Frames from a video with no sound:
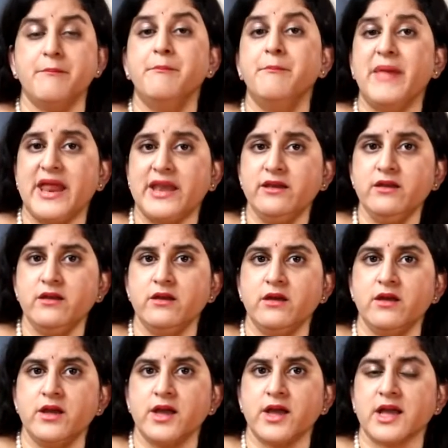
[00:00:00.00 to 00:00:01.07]
Men
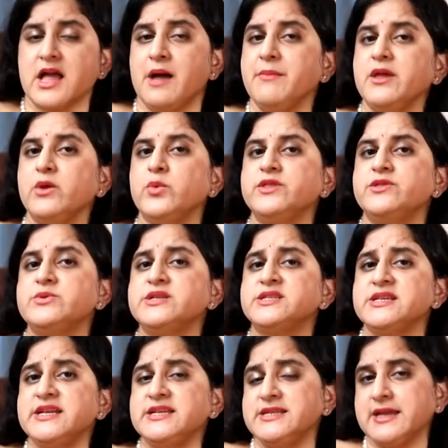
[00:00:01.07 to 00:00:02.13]
coming with
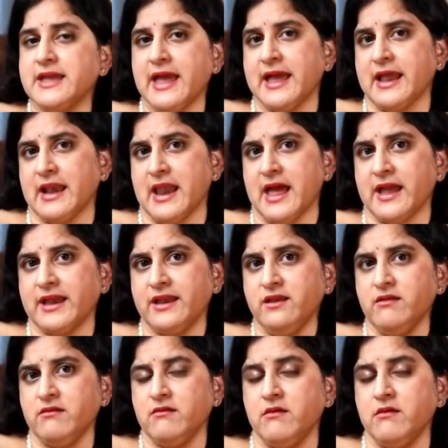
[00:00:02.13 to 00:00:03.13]
receding hairline,